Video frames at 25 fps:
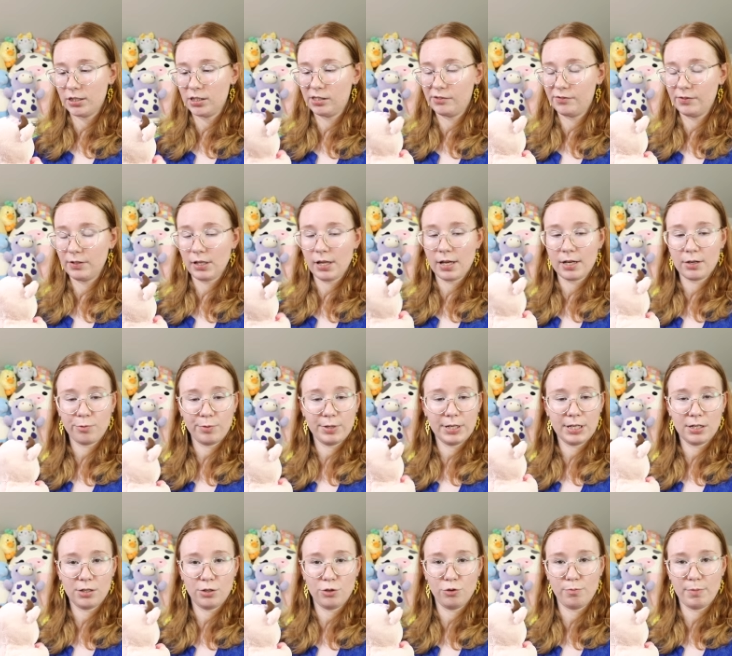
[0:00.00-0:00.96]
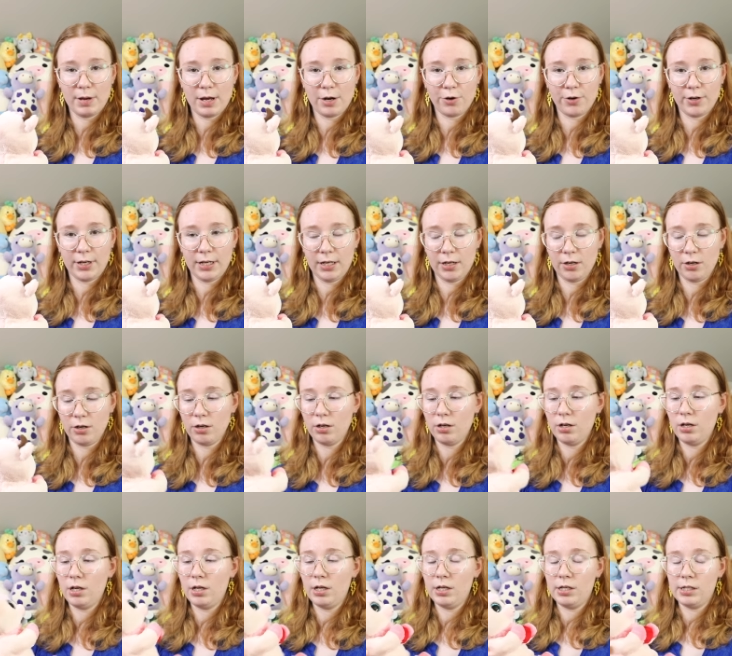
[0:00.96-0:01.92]
just feel like we can do better here.
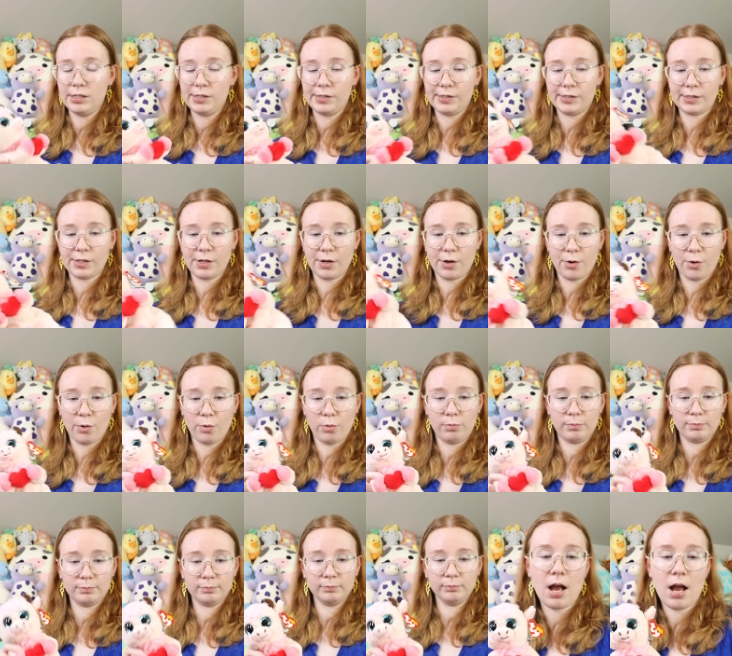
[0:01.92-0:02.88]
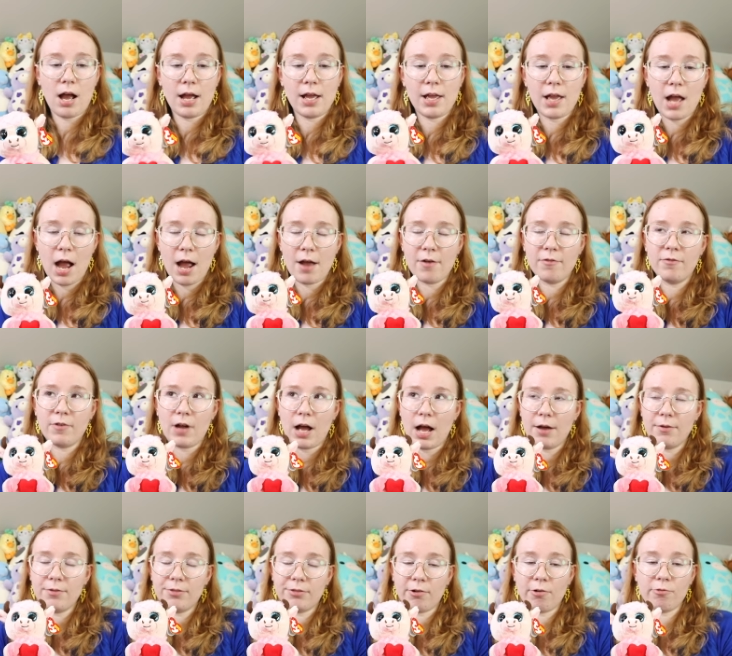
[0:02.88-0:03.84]
So I, I've
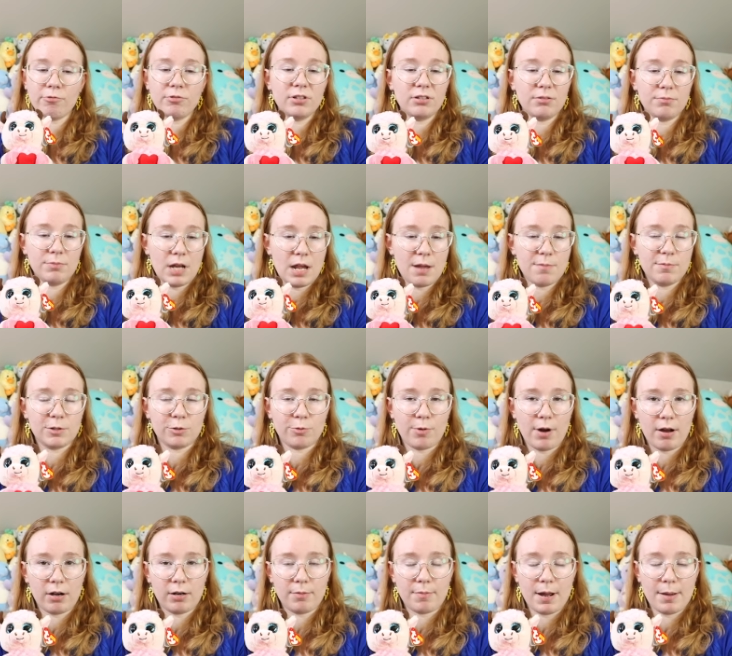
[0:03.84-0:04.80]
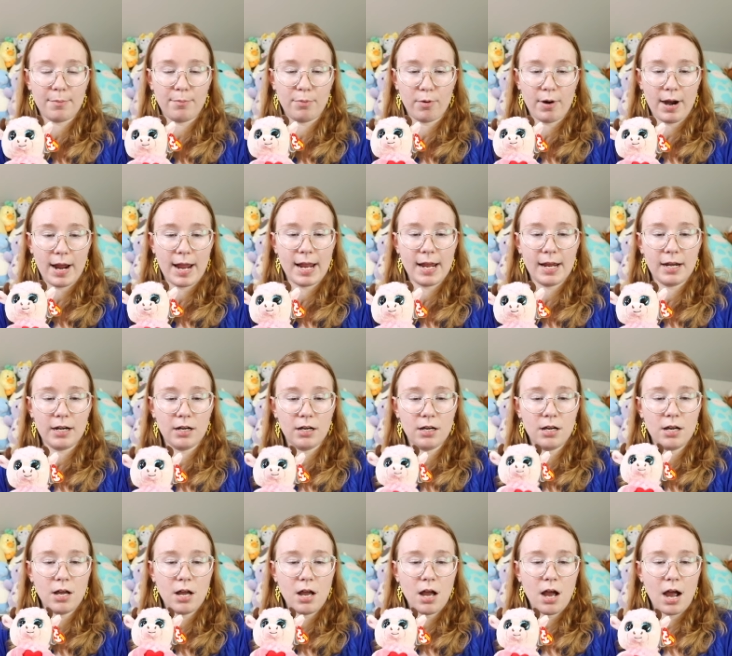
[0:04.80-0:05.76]
I've thrown some names around in my brain.
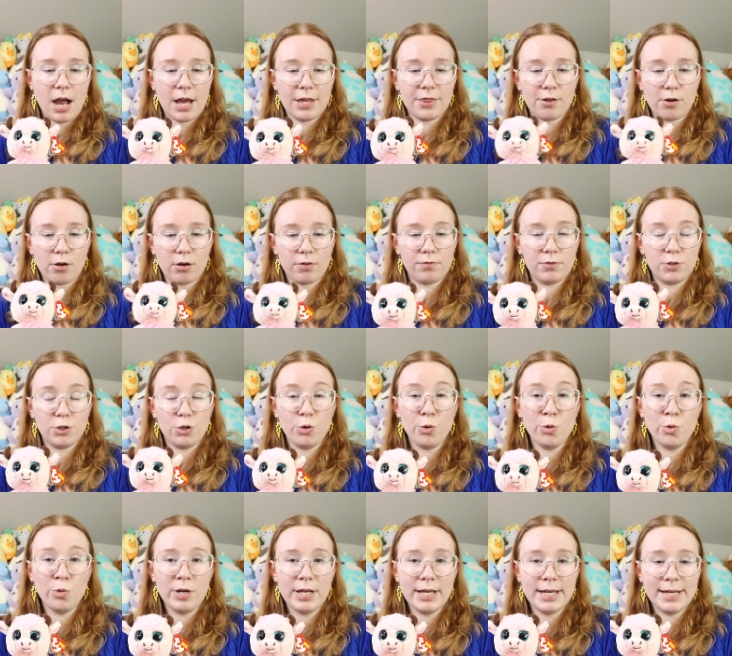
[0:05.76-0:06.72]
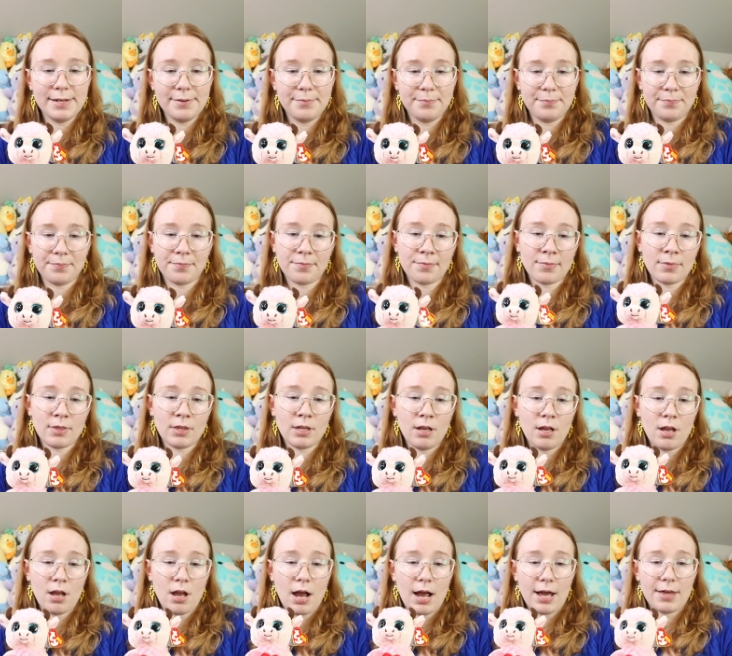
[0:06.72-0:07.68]
I thought of Tootie.
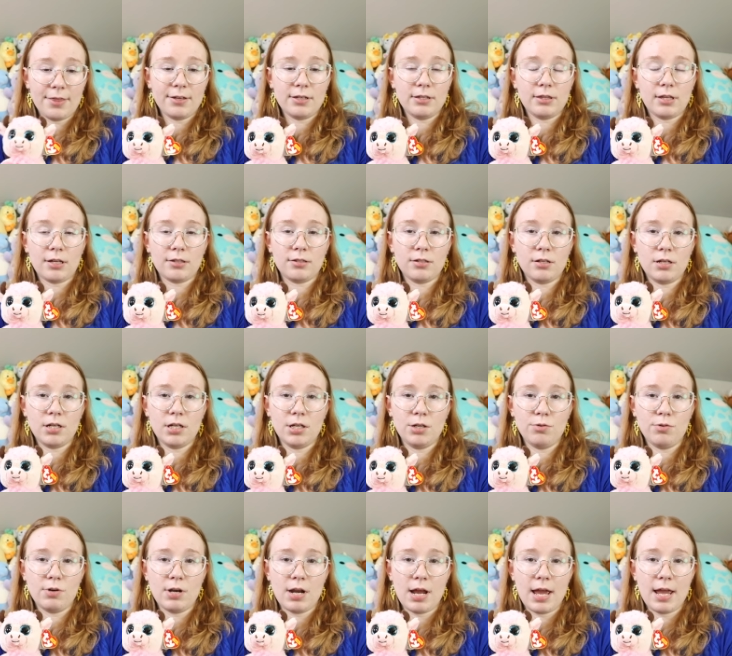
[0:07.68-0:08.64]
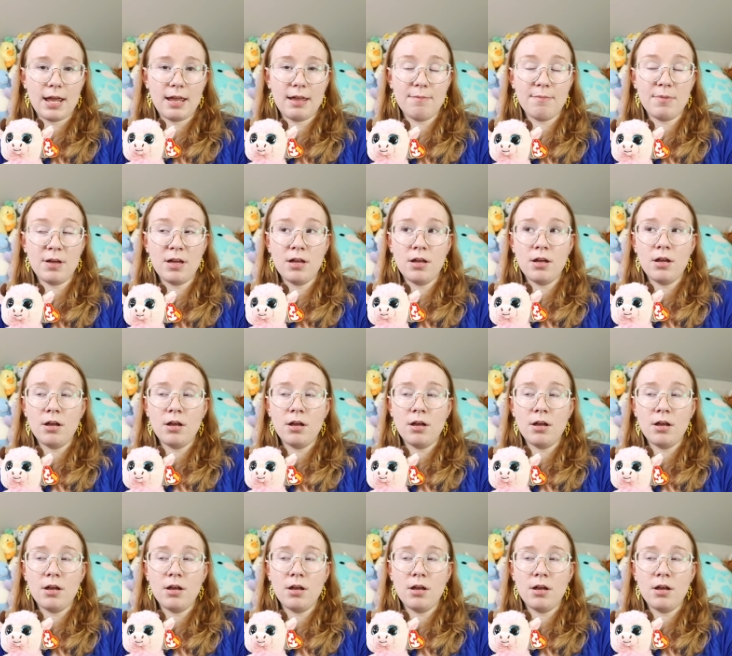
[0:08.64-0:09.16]
I think that's a cute name.